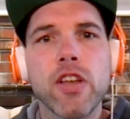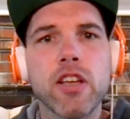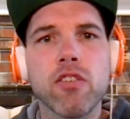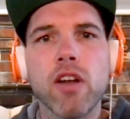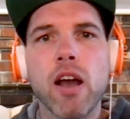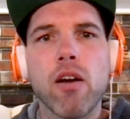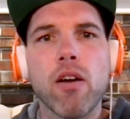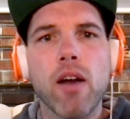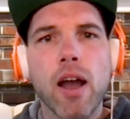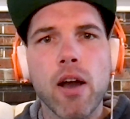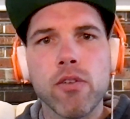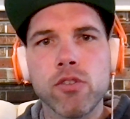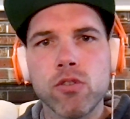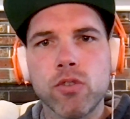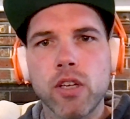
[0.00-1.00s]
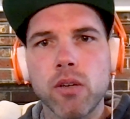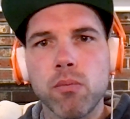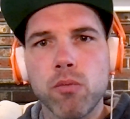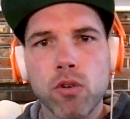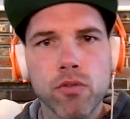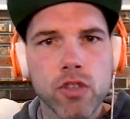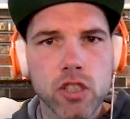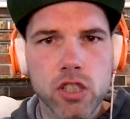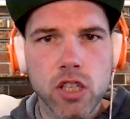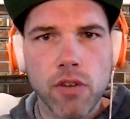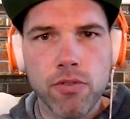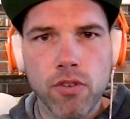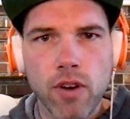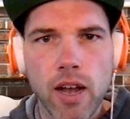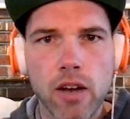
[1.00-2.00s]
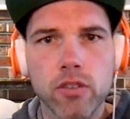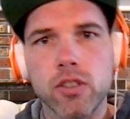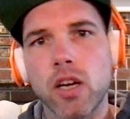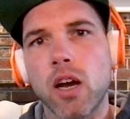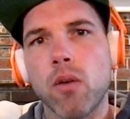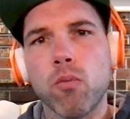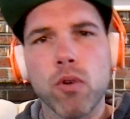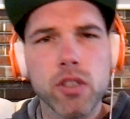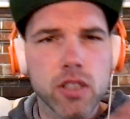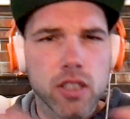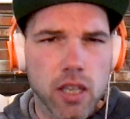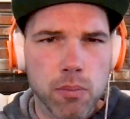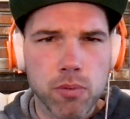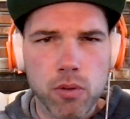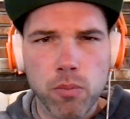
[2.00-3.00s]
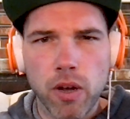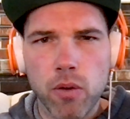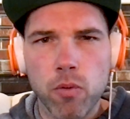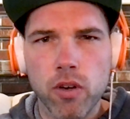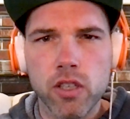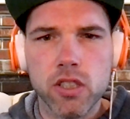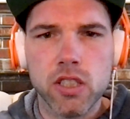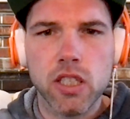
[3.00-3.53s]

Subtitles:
Figure out how you can move the stuff around. One tip you might want